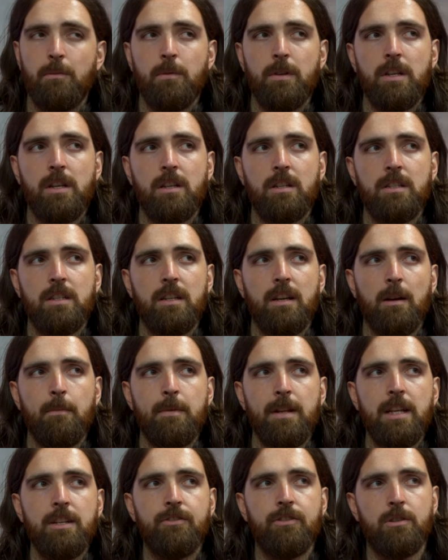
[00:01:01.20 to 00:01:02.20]
when you consider how
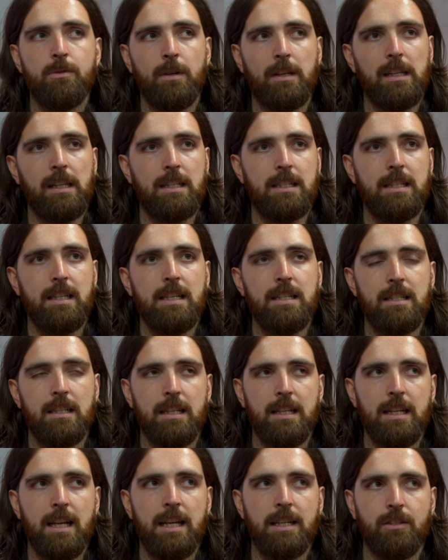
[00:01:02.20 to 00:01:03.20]
many injuries we had last
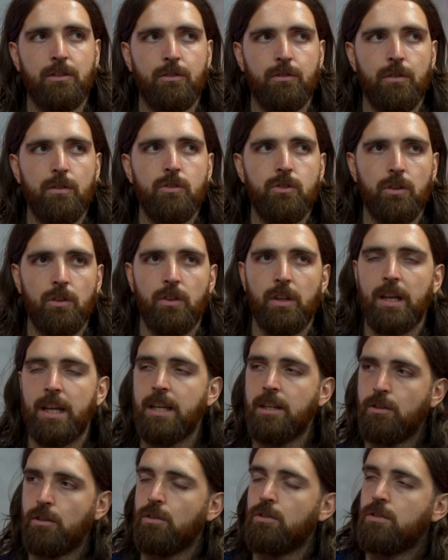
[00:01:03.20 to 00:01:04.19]
season, it's crucial that
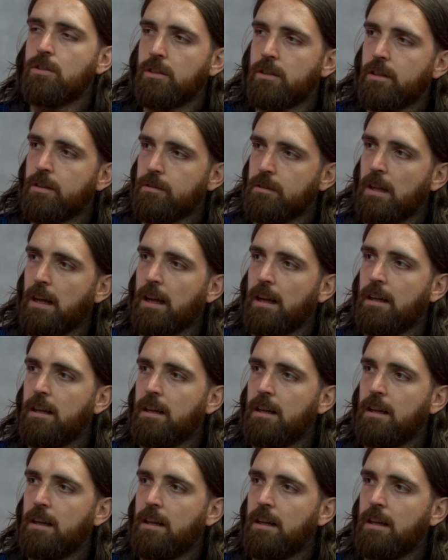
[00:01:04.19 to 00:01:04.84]
he doesn't do that.